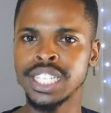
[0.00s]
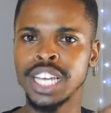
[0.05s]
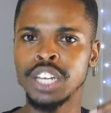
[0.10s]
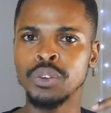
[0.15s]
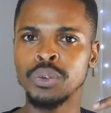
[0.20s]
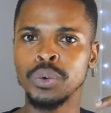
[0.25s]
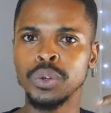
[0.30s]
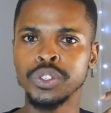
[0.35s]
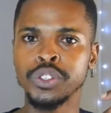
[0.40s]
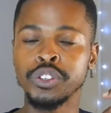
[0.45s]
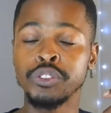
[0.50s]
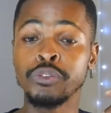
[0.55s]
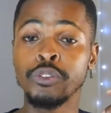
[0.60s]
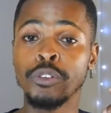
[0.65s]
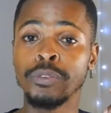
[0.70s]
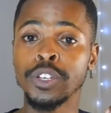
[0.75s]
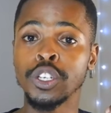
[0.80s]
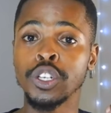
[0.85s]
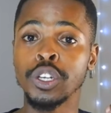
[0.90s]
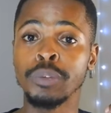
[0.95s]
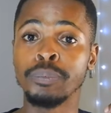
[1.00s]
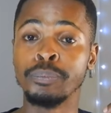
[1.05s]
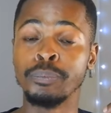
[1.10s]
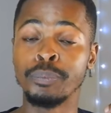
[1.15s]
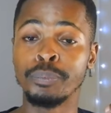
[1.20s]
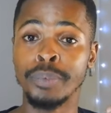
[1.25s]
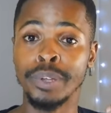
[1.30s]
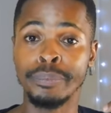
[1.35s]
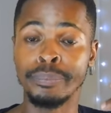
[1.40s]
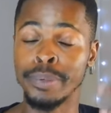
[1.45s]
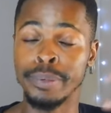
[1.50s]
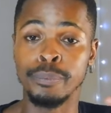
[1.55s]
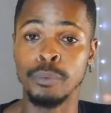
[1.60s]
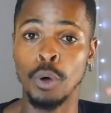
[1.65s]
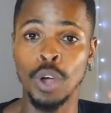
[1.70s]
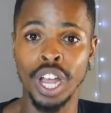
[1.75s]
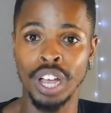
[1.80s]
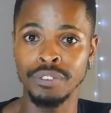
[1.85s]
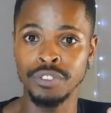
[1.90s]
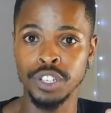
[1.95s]
and also for me to be
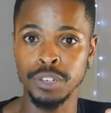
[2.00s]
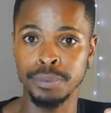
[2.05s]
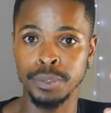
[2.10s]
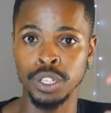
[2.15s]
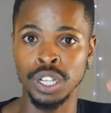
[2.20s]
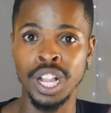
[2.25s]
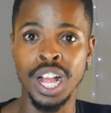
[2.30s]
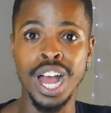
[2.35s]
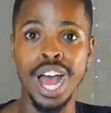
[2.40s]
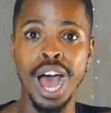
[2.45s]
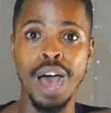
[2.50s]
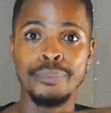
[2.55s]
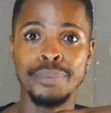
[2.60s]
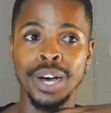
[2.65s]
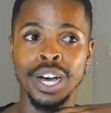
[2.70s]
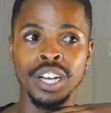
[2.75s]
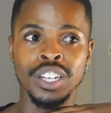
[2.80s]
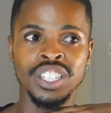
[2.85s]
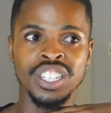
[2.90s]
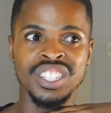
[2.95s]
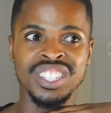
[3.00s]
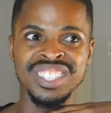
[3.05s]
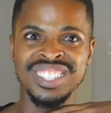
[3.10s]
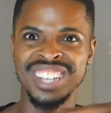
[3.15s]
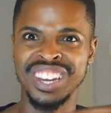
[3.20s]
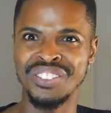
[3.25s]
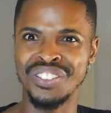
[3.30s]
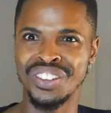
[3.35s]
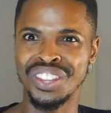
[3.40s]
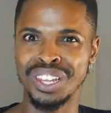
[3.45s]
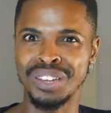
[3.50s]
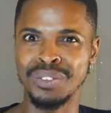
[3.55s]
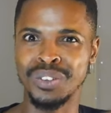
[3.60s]
more comfortable about just everything.